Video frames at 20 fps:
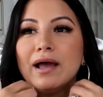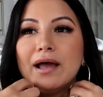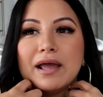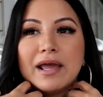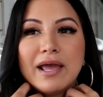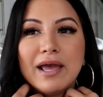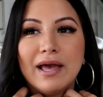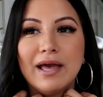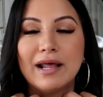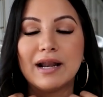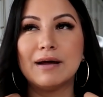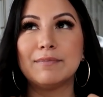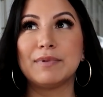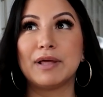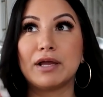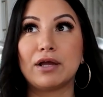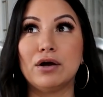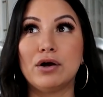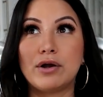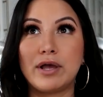And I'm
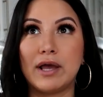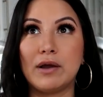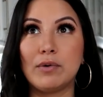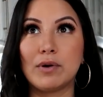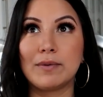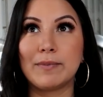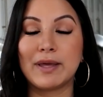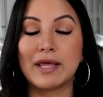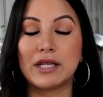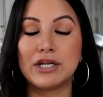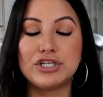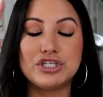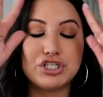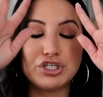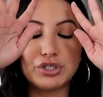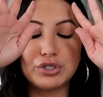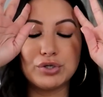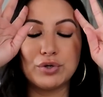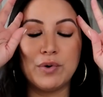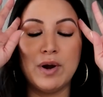like, okay, what am I gonna
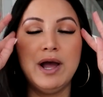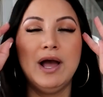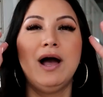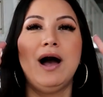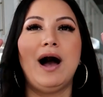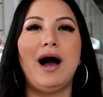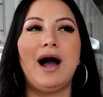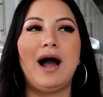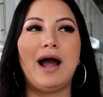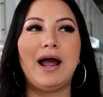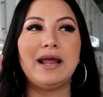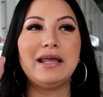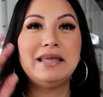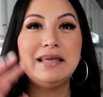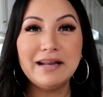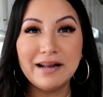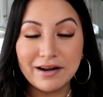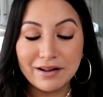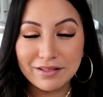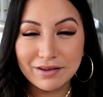do? I
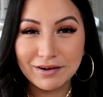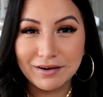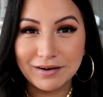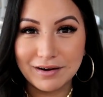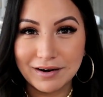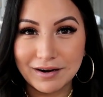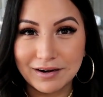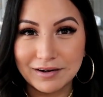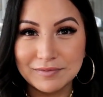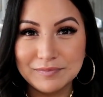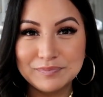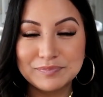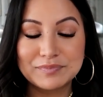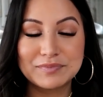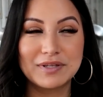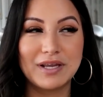get out of the car.